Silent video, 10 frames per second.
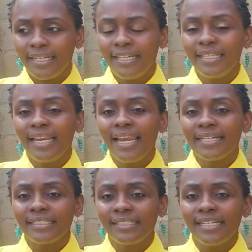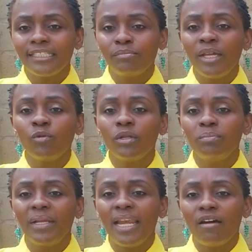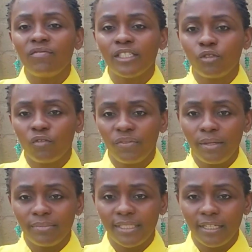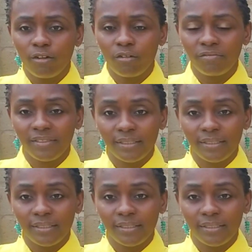in the last days men will be lovers of themselves,